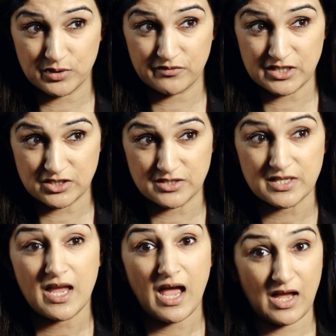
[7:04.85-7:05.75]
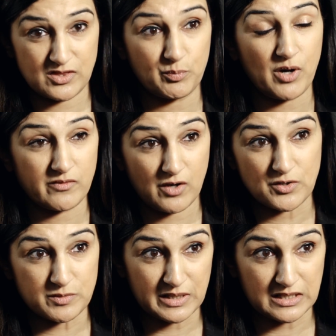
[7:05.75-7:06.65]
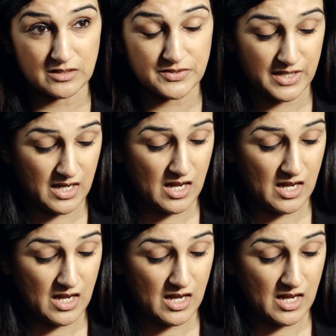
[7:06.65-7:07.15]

privileges at the private hospitals,